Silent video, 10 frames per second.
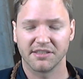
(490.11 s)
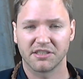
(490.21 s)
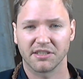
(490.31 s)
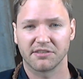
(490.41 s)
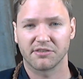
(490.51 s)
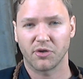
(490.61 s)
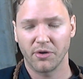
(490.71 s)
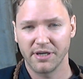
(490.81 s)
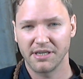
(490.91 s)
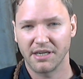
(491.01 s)
It's just
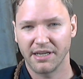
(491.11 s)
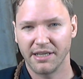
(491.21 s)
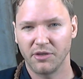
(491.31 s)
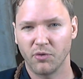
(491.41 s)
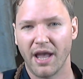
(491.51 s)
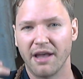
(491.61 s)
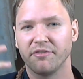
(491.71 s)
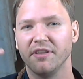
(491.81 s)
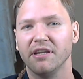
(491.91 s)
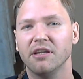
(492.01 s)
currently you
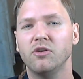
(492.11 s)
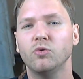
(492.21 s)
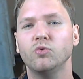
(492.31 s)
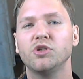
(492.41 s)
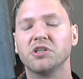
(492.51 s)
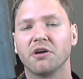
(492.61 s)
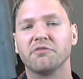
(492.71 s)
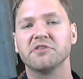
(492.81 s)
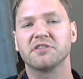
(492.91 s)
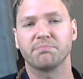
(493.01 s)
have the illusion
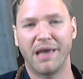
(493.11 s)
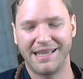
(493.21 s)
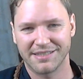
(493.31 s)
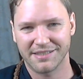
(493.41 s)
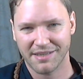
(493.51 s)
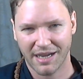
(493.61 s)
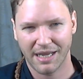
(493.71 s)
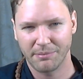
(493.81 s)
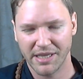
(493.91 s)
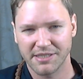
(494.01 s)
of a
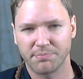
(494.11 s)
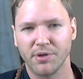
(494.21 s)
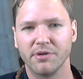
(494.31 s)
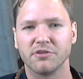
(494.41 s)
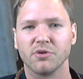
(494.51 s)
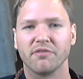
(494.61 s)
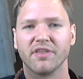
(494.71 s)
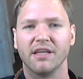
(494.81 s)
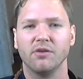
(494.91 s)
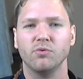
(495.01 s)
space-time experience. You have
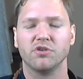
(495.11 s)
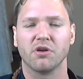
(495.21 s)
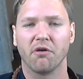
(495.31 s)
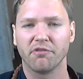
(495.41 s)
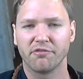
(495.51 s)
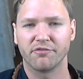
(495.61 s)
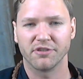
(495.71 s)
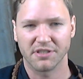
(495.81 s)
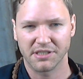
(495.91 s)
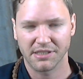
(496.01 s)
the illusion of a
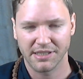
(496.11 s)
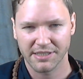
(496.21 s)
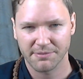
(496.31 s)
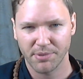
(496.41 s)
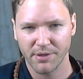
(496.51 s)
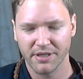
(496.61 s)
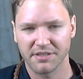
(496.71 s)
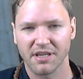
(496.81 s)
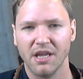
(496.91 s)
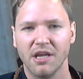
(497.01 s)
physical
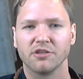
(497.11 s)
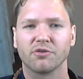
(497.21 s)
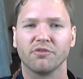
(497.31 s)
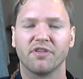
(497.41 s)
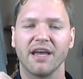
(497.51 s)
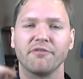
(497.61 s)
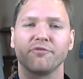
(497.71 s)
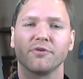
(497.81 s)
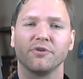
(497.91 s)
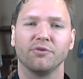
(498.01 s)
experience. So
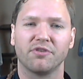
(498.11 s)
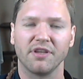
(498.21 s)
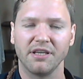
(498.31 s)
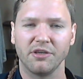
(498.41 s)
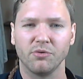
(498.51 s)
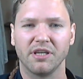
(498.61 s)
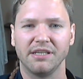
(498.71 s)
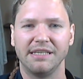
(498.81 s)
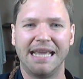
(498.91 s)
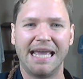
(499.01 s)
therefore you think you
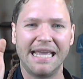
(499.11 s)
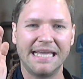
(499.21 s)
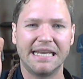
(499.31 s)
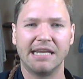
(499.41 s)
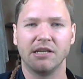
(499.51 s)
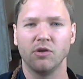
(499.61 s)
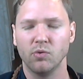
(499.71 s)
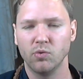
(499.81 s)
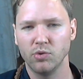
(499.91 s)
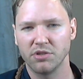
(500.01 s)
can gain and
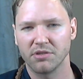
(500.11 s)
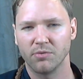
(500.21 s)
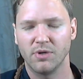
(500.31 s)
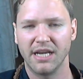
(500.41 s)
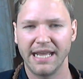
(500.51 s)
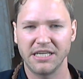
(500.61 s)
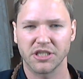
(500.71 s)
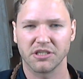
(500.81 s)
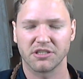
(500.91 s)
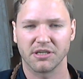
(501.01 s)
lose
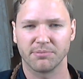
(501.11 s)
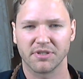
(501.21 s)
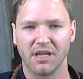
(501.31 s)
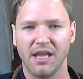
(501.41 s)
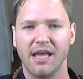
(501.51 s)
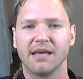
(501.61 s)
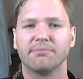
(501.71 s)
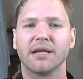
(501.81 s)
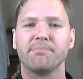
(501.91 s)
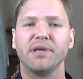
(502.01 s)
relationships.
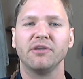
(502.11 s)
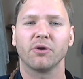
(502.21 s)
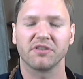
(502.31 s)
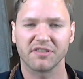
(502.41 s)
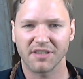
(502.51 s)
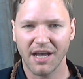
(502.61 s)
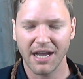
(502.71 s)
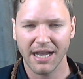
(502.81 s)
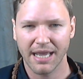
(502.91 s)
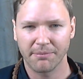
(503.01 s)
But beyond
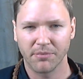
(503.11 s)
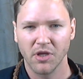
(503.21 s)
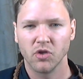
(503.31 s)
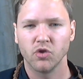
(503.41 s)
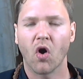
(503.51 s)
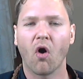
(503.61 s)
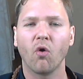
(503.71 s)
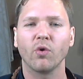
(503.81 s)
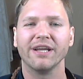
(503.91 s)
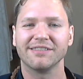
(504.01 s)
time, you're
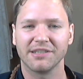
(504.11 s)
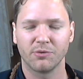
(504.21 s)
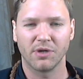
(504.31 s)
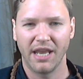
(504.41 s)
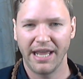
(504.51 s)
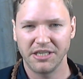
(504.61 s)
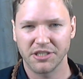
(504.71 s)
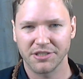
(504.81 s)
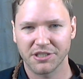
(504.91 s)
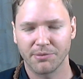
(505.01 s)
always in a
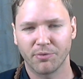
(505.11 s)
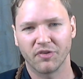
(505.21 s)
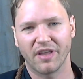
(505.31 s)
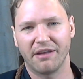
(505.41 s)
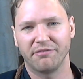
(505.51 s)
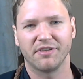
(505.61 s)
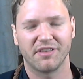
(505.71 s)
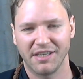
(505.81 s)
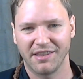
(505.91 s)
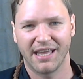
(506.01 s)
relationship with
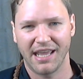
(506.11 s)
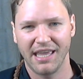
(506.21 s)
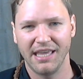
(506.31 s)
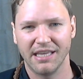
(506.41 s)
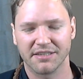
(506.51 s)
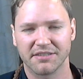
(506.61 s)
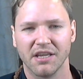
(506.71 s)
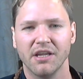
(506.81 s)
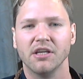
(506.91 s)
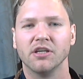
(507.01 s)
everything that is.
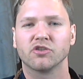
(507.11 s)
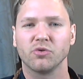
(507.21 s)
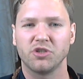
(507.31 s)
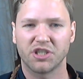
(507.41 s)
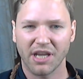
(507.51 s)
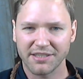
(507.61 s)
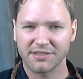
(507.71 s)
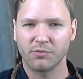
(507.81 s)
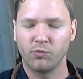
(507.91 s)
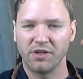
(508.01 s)
So
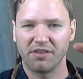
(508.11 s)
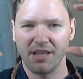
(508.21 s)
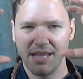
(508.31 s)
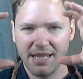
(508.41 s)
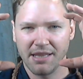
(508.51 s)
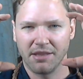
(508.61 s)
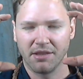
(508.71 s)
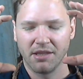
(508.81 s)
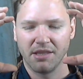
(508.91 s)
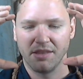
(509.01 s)
just
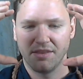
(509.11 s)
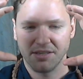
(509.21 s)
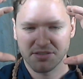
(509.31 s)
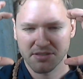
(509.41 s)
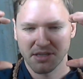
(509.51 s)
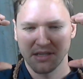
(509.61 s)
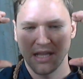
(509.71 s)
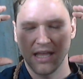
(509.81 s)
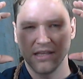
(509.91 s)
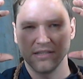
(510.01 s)
within this
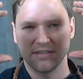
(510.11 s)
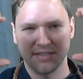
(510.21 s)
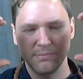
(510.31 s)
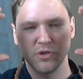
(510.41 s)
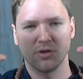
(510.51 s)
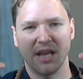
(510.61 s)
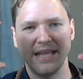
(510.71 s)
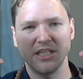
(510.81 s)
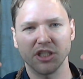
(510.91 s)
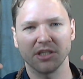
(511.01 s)

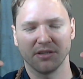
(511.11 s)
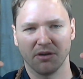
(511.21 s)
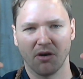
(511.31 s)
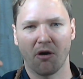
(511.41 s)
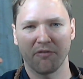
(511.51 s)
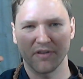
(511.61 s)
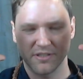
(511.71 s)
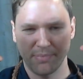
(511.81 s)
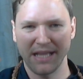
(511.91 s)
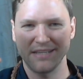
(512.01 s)
simulation of a
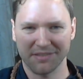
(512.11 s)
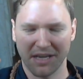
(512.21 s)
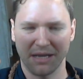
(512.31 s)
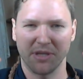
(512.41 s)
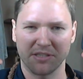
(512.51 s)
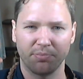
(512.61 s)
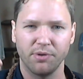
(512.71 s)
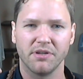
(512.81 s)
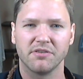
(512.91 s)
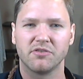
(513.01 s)
space-time
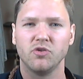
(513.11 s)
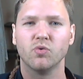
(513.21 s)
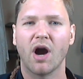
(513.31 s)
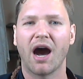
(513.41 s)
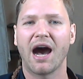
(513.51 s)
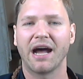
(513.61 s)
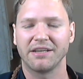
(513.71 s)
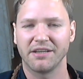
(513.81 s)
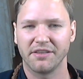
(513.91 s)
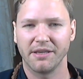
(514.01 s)
experience, you are
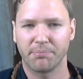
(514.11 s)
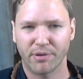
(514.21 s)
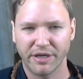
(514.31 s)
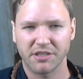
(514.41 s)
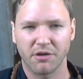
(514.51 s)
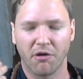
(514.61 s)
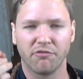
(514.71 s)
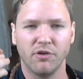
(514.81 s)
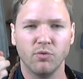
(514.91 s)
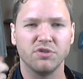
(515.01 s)
under the oppression of
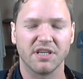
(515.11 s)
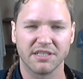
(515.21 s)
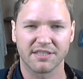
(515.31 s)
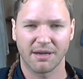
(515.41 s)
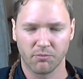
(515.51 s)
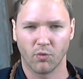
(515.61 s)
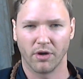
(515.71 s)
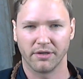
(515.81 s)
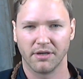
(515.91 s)
losing someone.